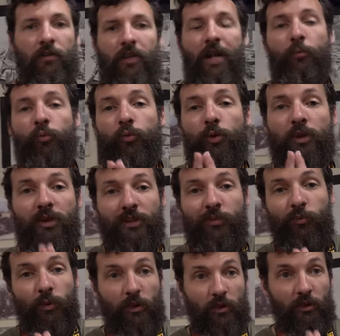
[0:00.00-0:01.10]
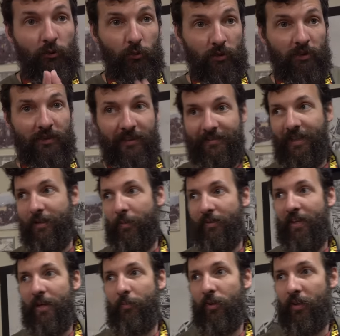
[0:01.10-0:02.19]
So I'm really, really, really excited
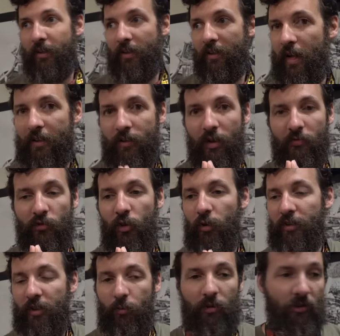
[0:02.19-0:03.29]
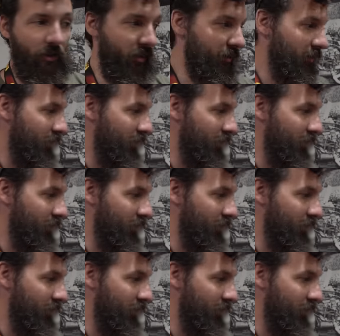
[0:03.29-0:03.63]
about that bike. I have no idea what it's gonna